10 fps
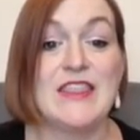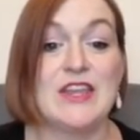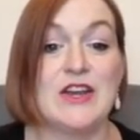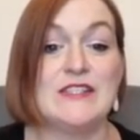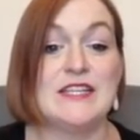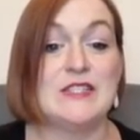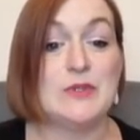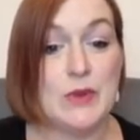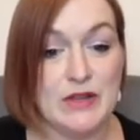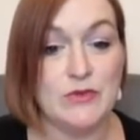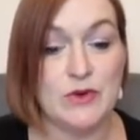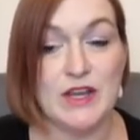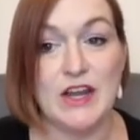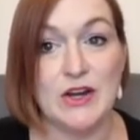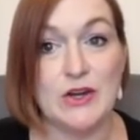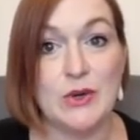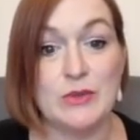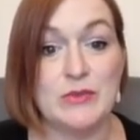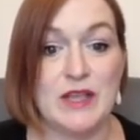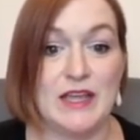There is a 24 karat
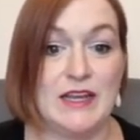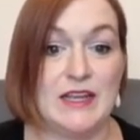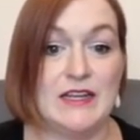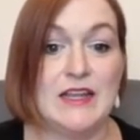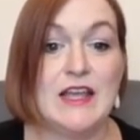gold plated.